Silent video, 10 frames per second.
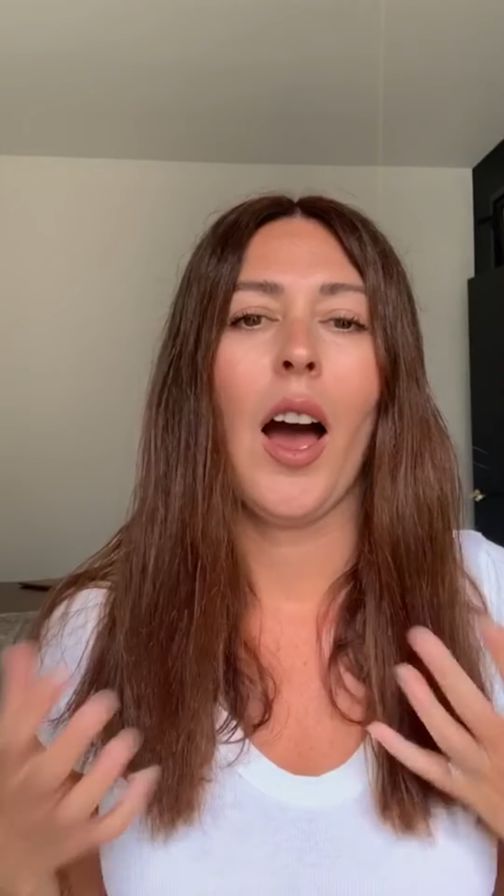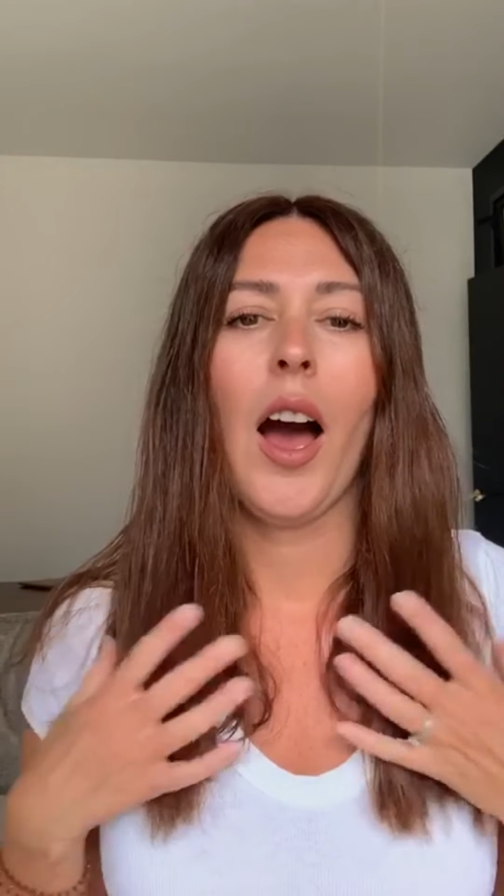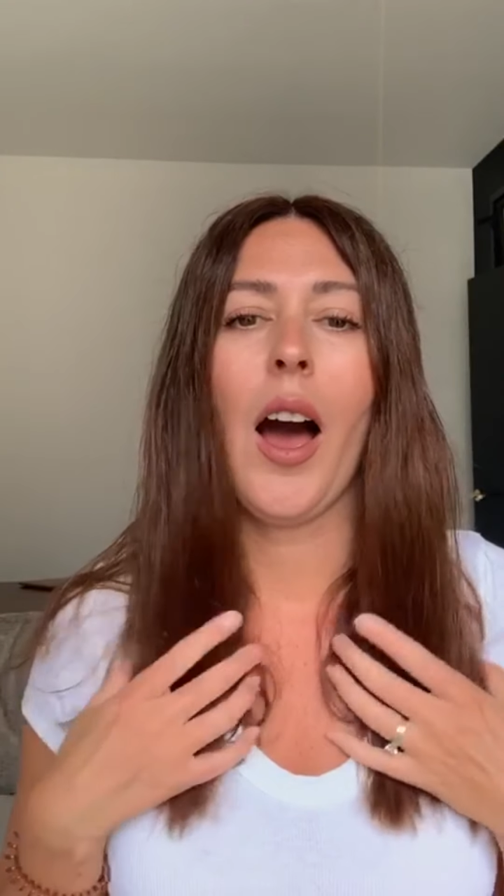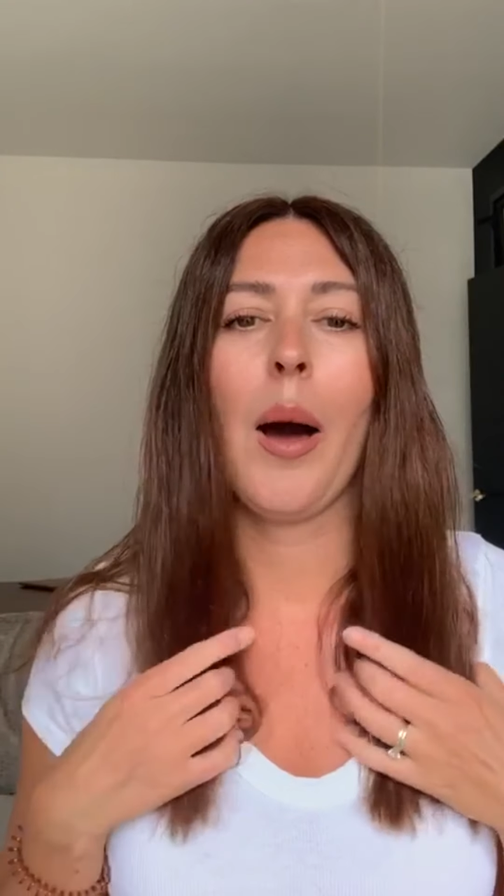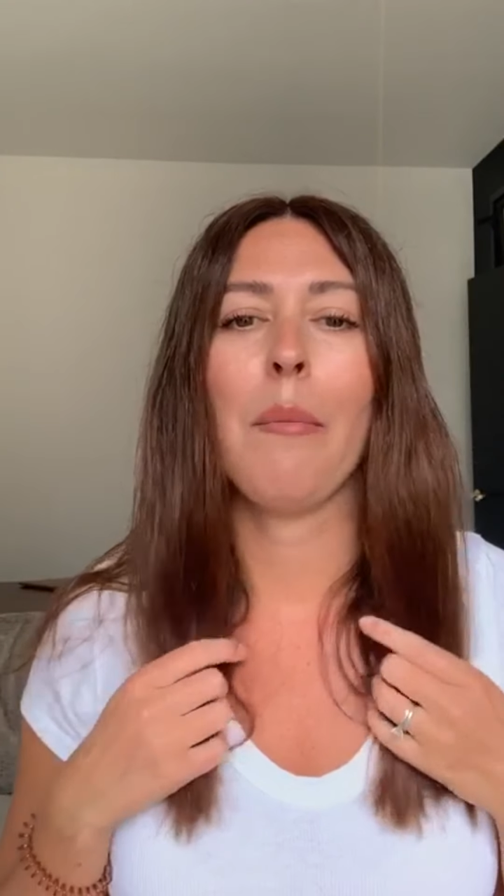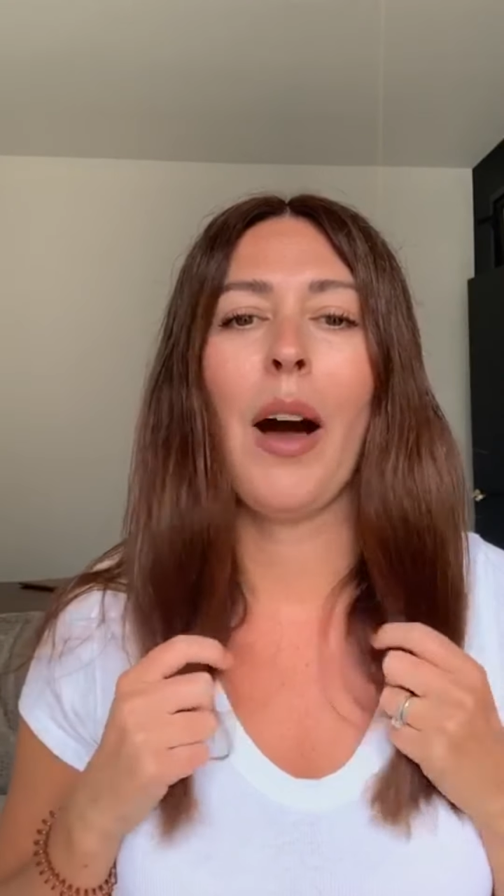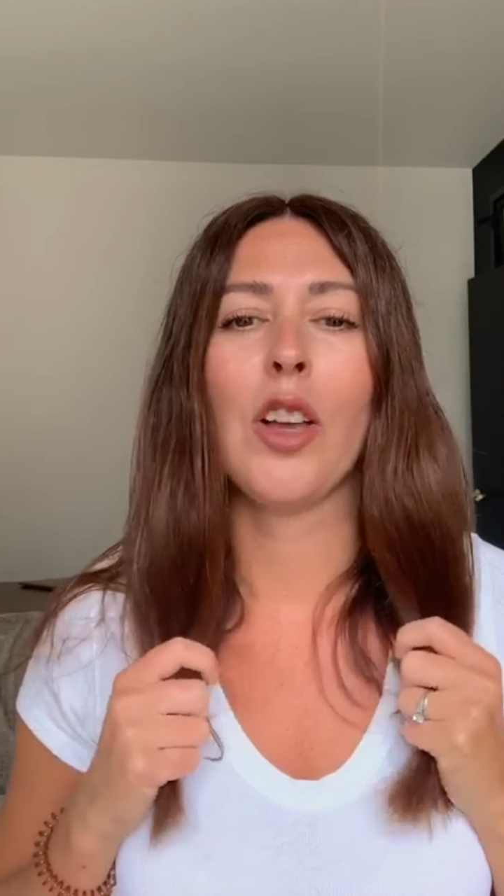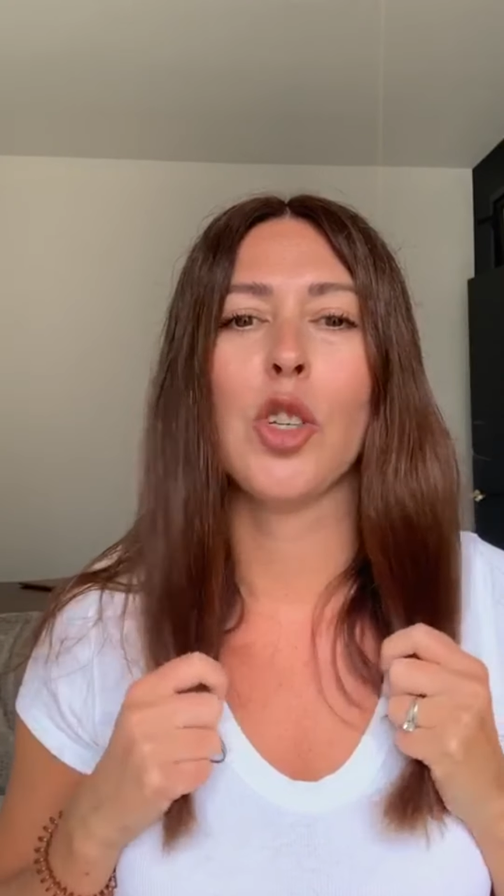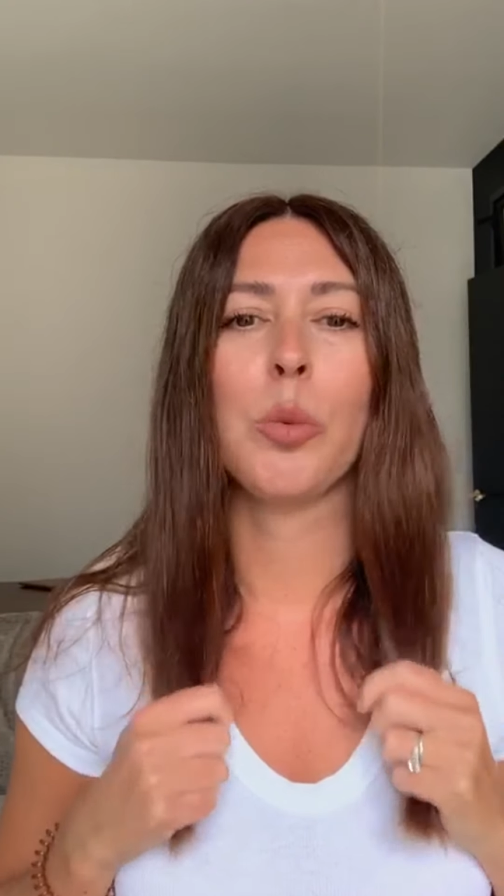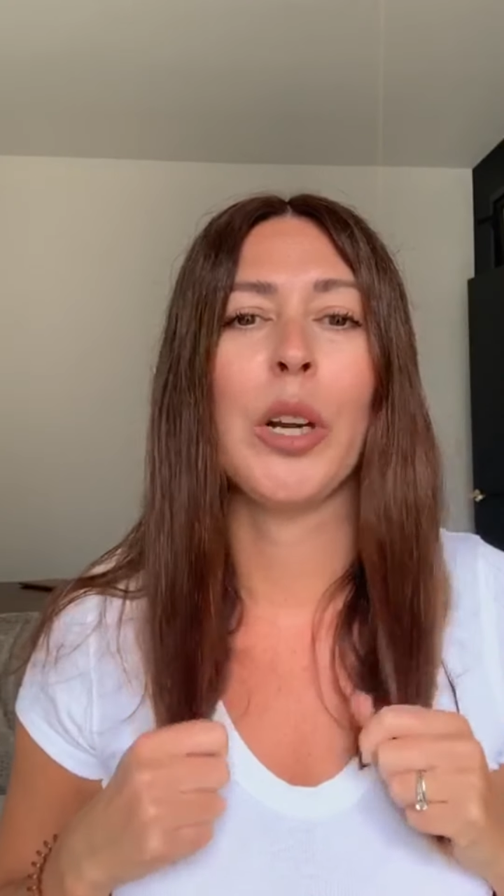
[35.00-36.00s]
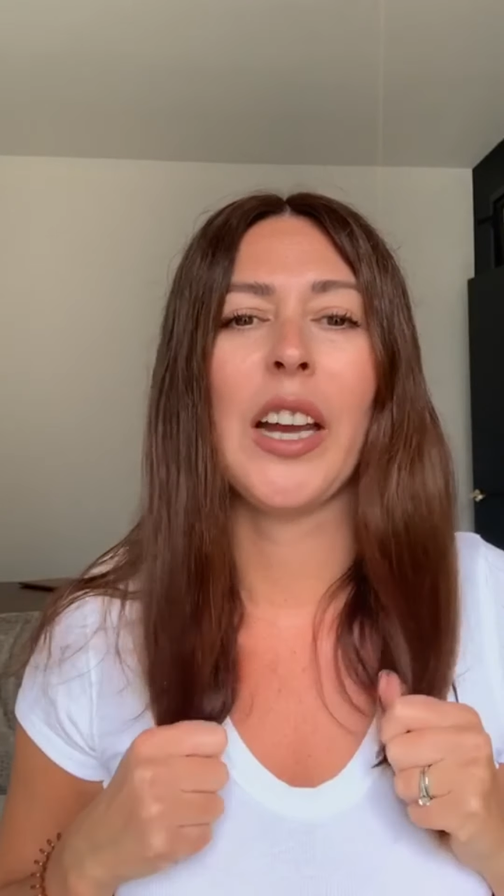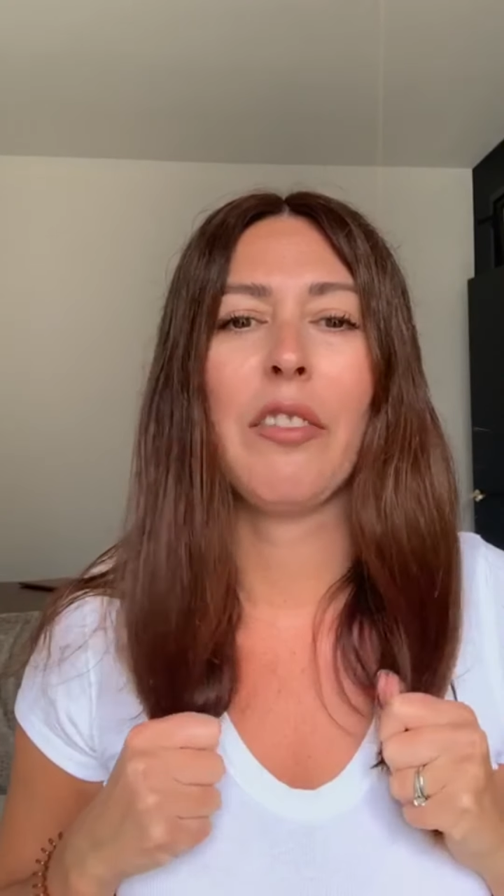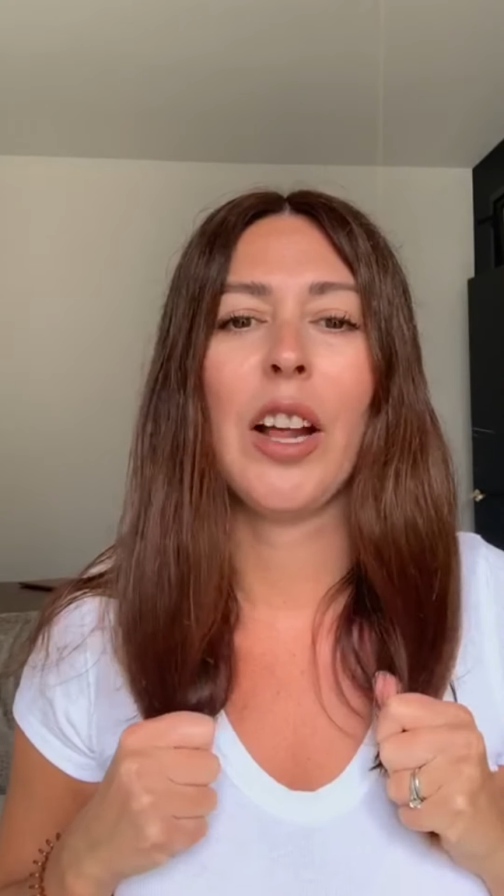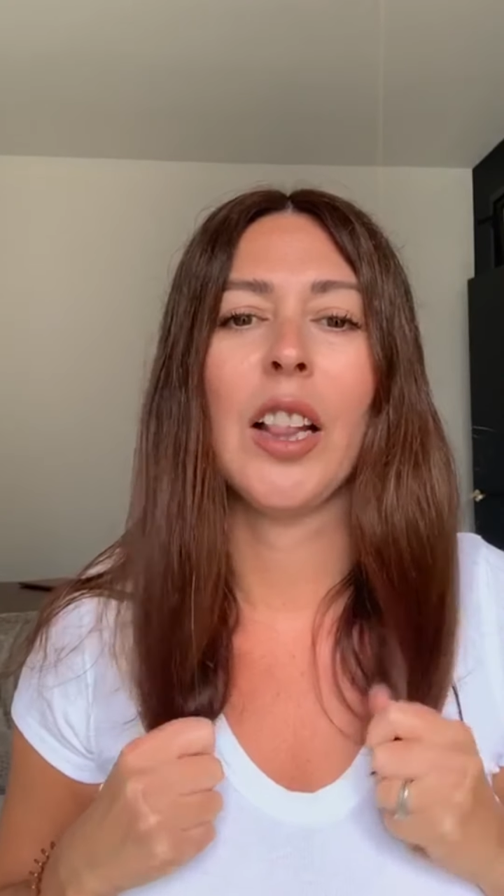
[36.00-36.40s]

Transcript: I just want to give it